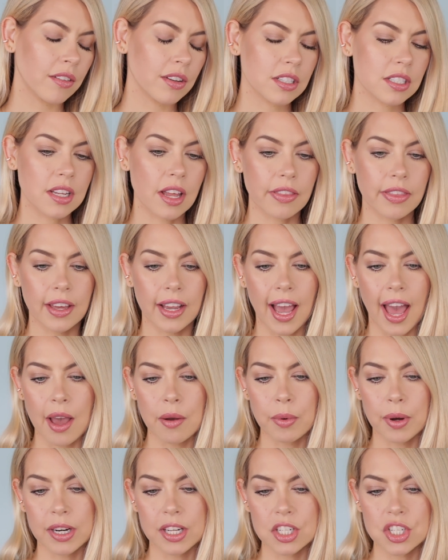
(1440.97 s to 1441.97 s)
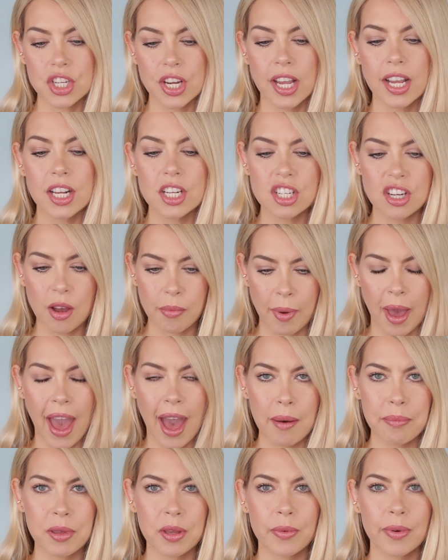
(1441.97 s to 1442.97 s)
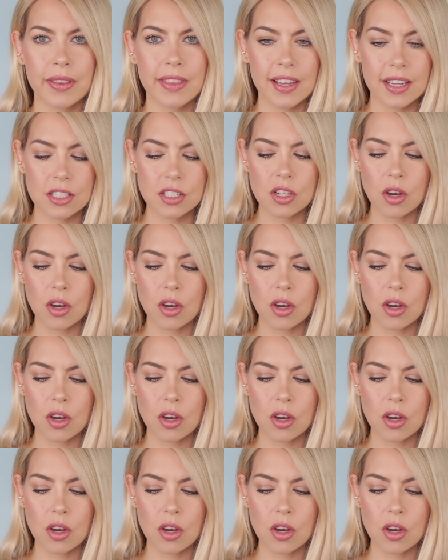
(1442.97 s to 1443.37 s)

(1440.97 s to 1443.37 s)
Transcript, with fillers: There's nothing I wanna change. I'm happy with it.